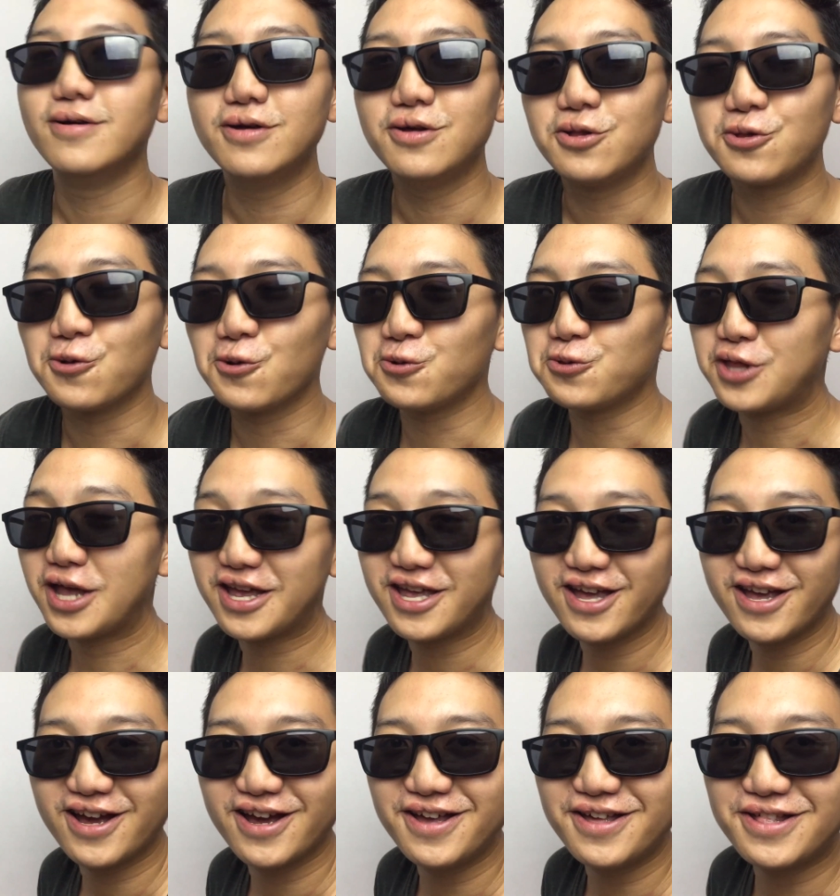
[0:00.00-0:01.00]
So take care
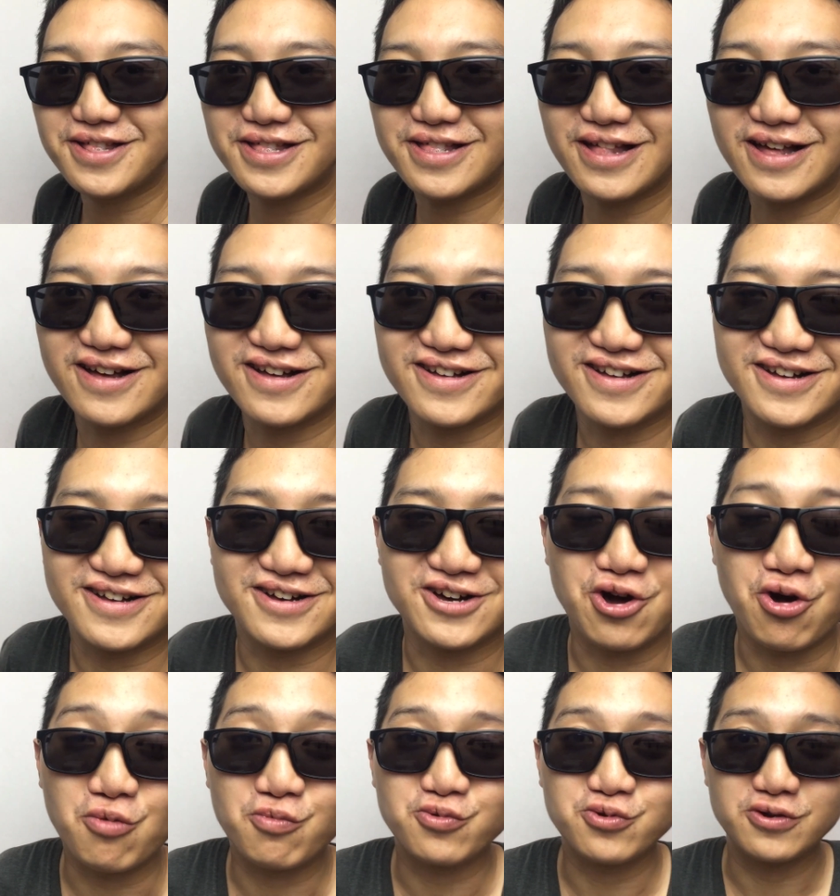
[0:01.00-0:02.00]
guys,
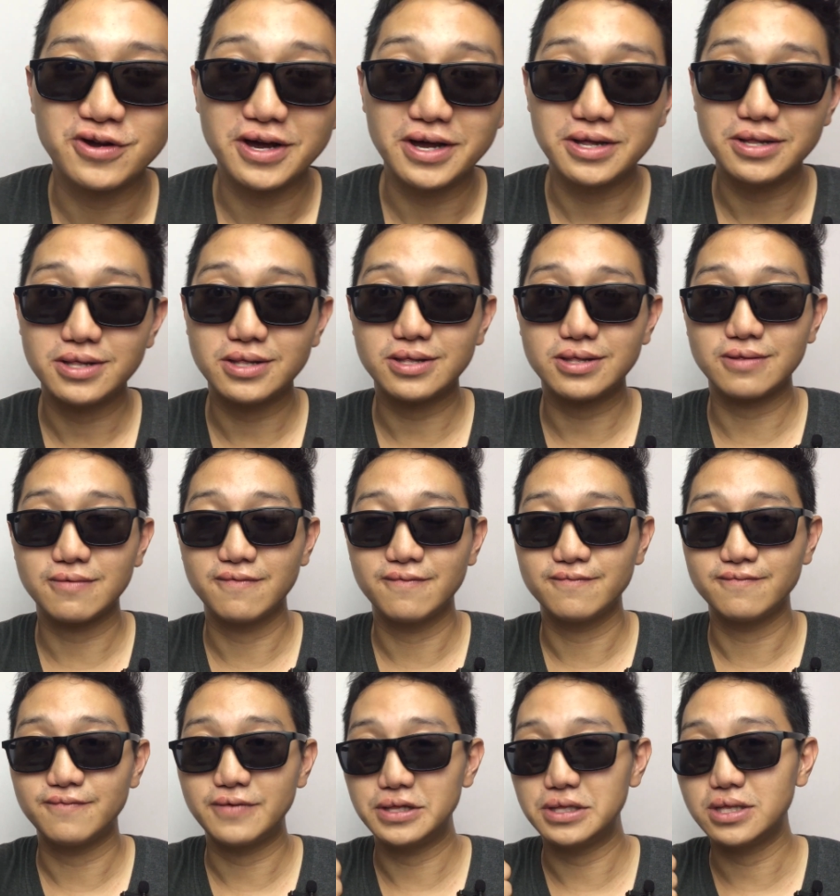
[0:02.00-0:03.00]
hope you guys
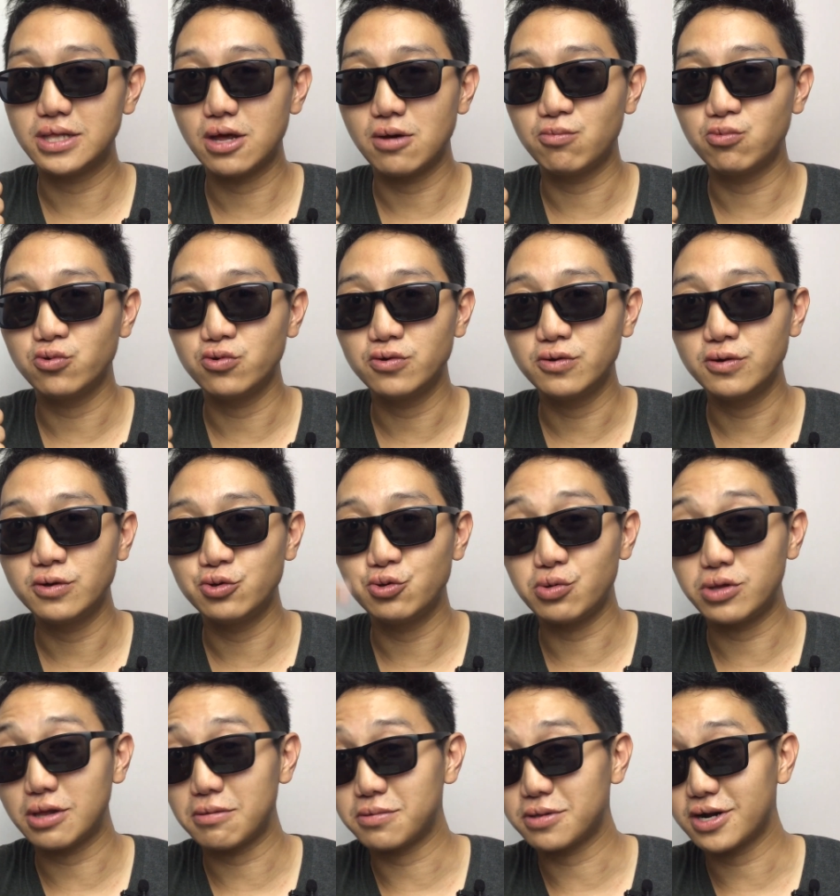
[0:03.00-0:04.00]
find this helpful. Do
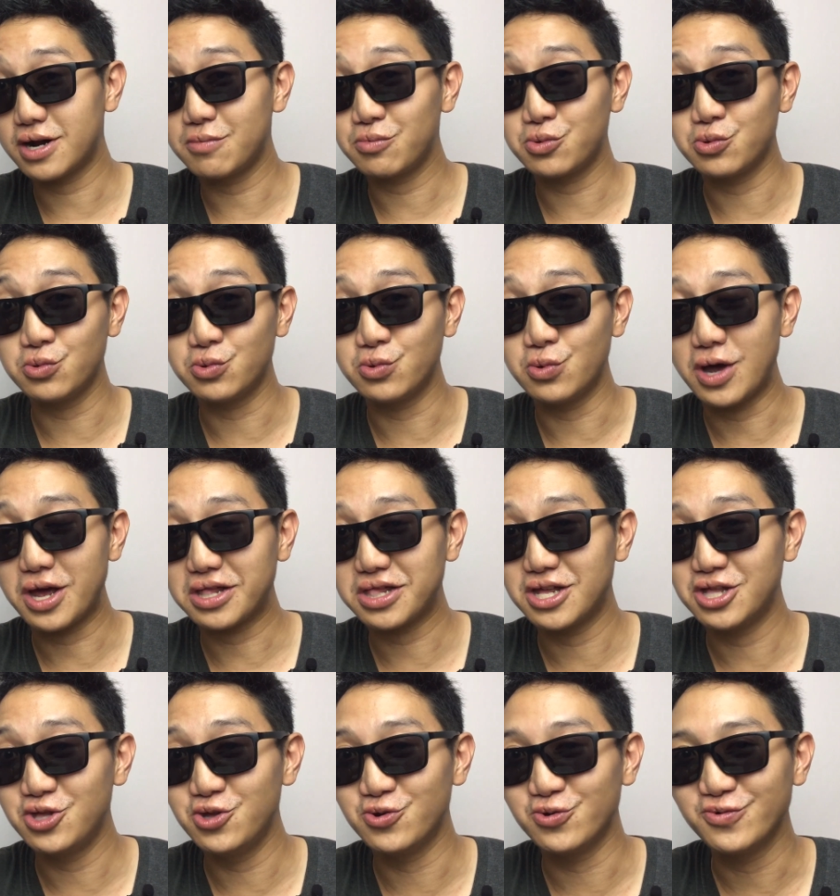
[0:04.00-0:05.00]
subscribe to X
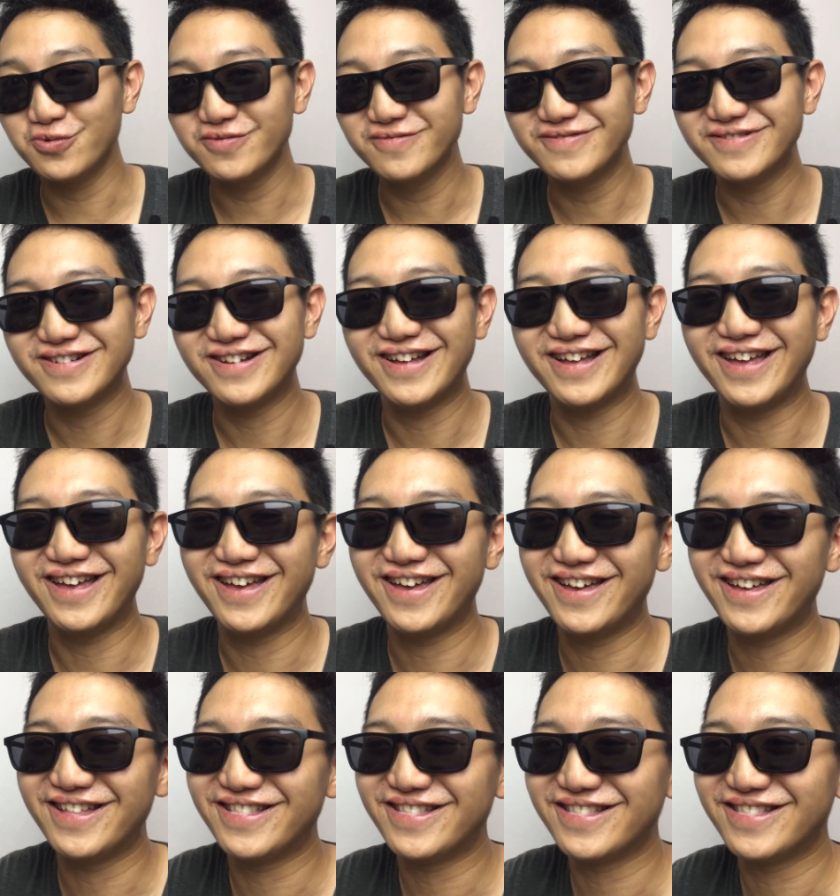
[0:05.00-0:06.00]
and Yung,
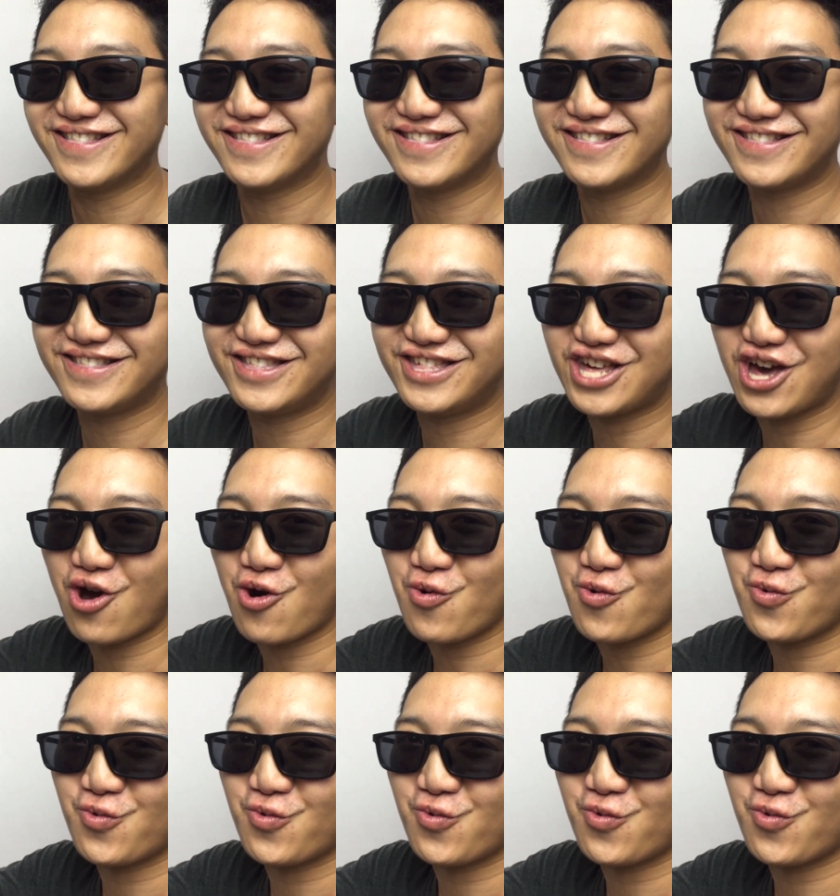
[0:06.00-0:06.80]
and ciao.